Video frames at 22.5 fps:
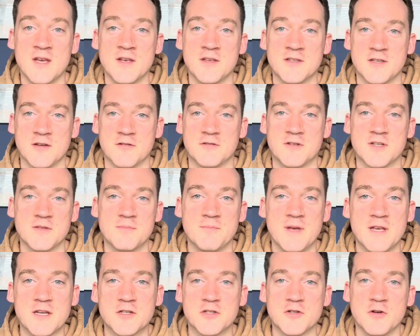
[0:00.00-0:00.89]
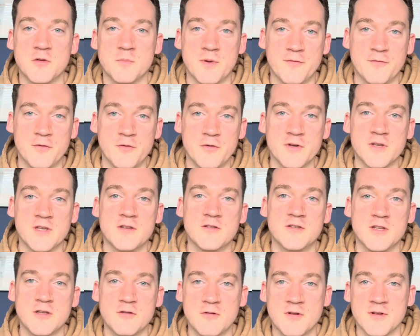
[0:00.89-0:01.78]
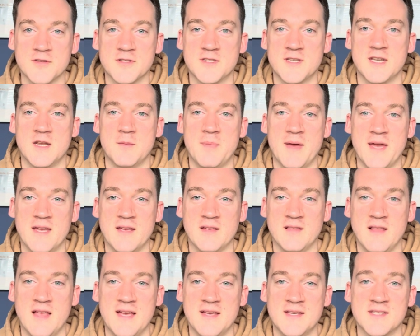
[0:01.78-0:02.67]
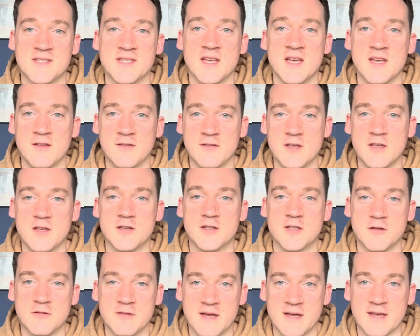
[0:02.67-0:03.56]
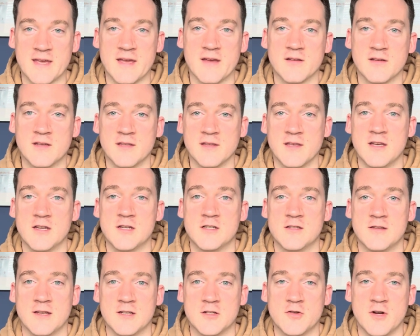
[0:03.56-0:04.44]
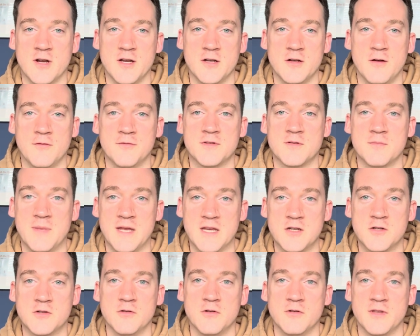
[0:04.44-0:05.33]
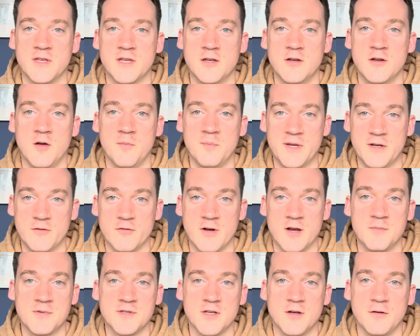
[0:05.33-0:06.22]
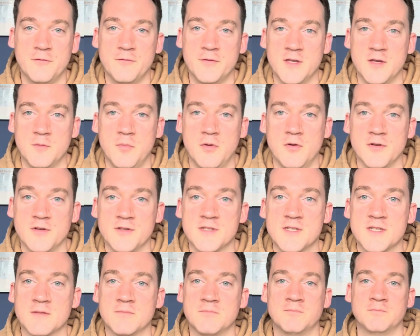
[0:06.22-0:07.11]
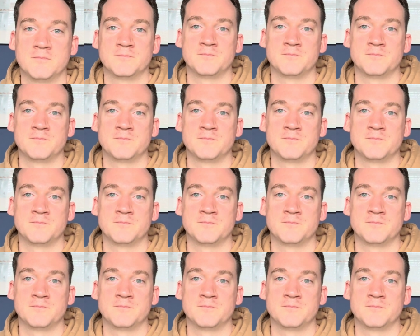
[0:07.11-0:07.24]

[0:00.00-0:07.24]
So just make sure before you do consider paying less that you do that calculation, that trade-off, to make sure that you're not being ripped off for your points.